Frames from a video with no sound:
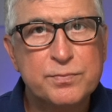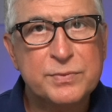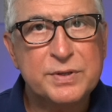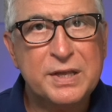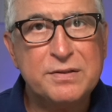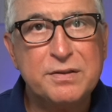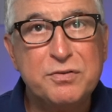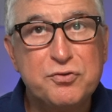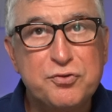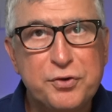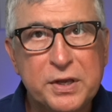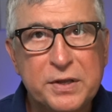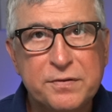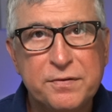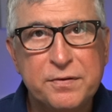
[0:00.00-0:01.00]
getting
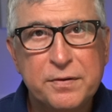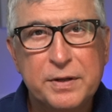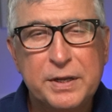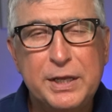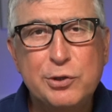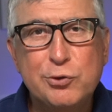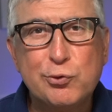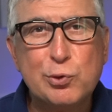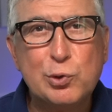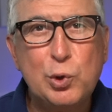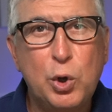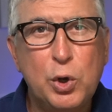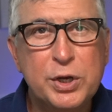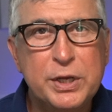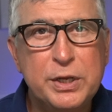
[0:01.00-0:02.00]
tricked into
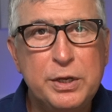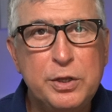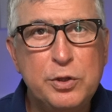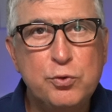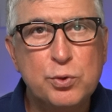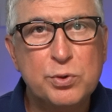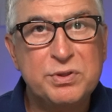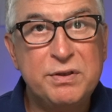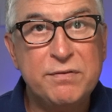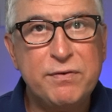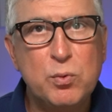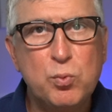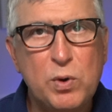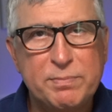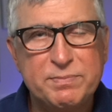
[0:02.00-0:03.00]
logging into a
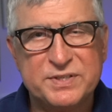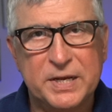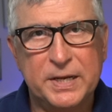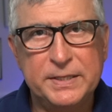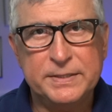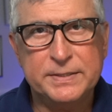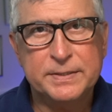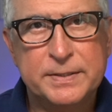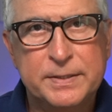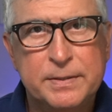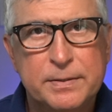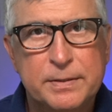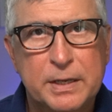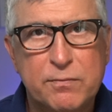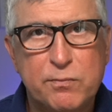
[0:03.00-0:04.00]
different website,
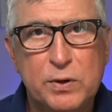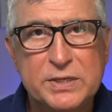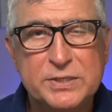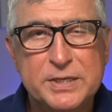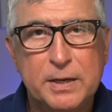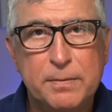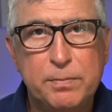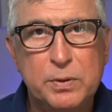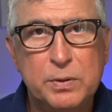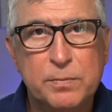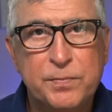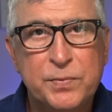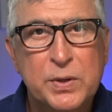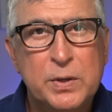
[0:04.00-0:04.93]
like for example,